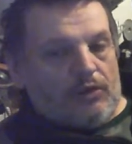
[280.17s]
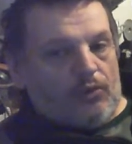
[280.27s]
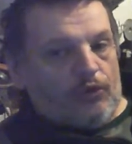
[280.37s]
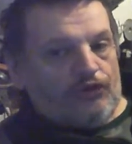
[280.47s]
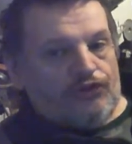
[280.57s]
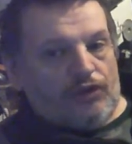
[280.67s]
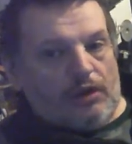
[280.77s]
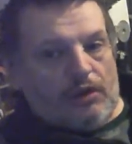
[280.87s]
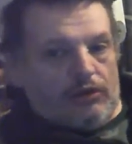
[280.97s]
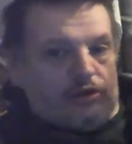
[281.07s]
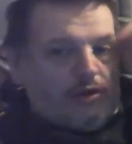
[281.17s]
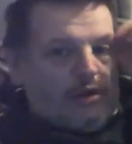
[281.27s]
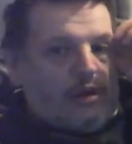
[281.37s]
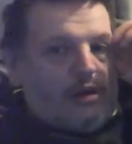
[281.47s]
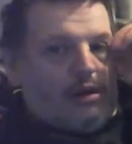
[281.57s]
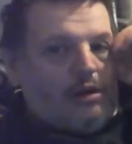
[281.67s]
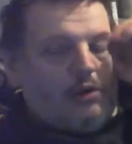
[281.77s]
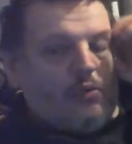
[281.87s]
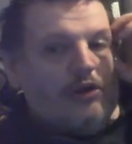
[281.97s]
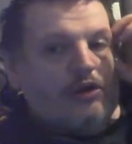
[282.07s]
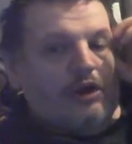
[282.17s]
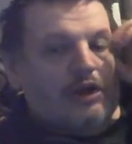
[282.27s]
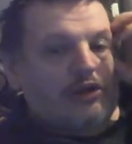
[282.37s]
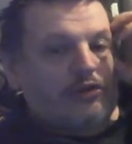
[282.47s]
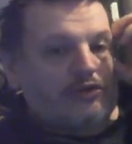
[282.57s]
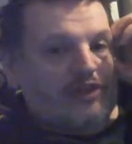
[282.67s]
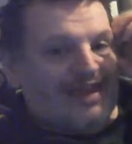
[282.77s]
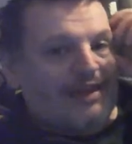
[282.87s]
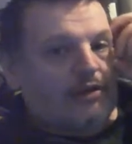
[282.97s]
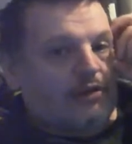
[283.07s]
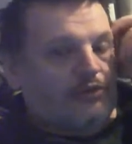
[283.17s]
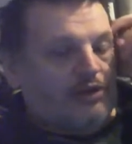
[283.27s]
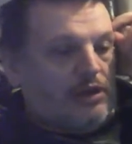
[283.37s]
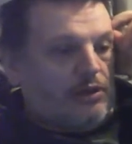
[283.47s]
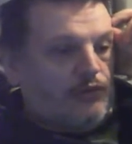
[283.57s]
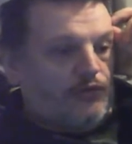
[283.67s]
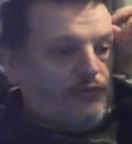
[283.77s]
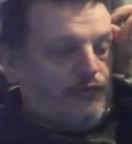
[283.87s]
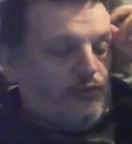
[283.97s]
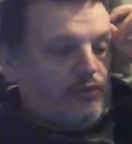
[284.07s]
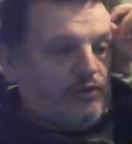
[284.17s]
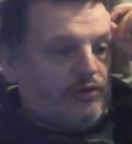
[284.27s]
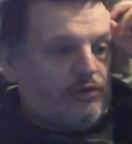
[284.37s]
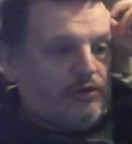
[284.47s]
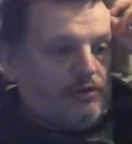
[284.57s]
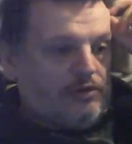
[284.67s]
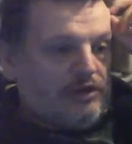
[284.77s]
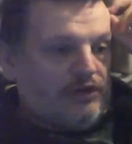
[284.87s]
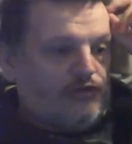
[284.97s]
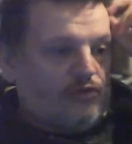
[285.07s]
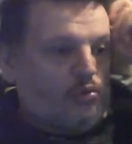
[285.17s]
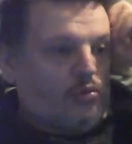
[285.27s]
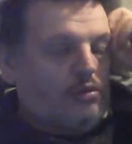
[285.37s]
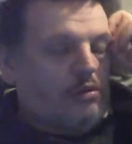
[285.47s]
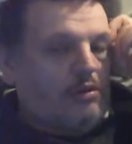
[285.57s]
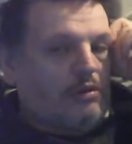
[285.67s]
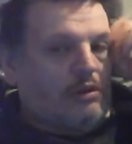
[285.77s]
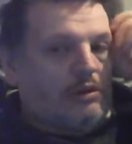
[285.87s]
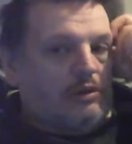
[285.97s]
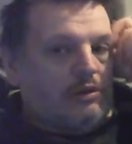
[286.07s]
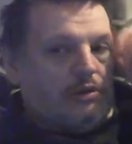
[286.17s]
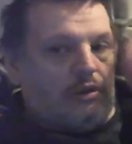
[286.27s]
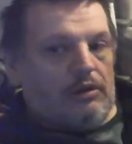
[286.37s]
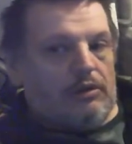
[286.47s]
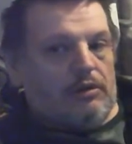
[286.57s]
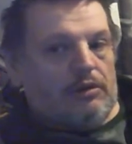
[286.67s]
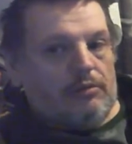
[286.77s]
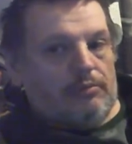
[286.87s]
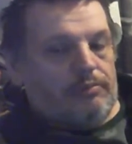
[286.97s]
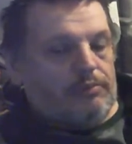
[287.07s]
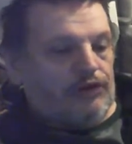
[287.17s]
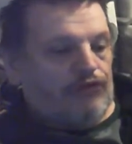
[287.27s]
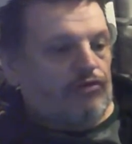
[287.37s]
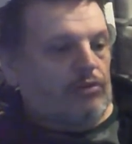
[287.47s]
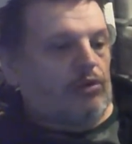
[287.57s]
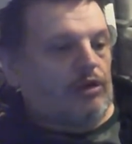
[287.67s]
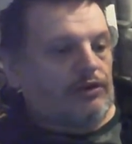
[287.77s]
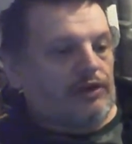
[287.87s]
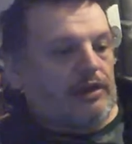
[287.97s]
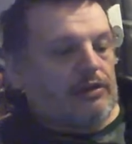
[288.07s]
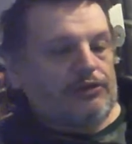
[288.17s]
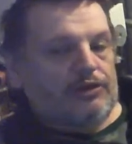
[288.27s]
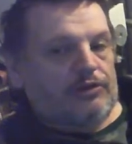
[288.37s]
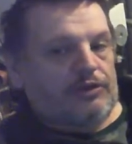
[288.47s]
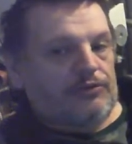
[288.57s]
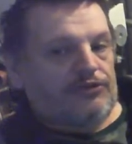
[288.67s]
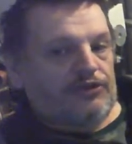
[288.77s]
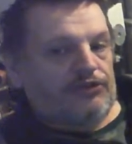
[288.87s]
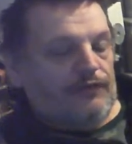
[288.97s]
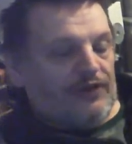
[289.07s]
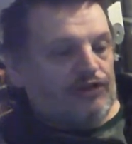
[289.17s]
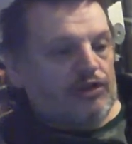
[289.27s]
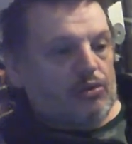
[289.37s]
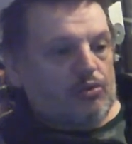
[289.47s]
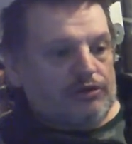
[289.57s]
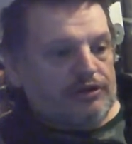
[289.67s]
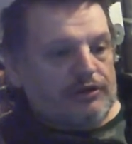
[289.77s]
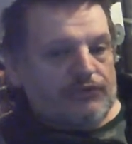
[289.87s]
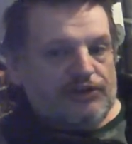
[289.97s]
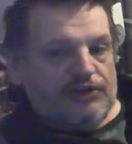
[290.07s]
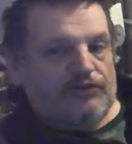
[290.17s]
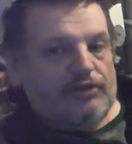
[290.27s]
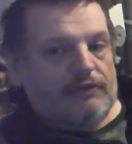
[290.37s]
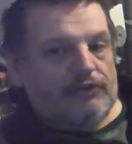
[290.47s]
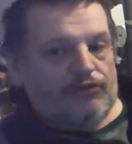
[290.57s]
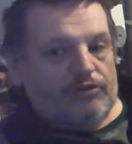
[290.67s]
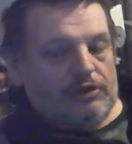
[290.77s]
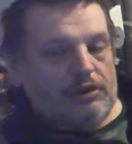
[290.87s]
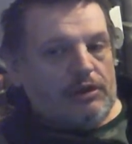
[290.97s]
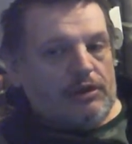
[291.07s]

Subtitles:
Which when I click on download, it goes through the actual main screen where I can download the DLCs. I've actually got all the DLCs now, actually.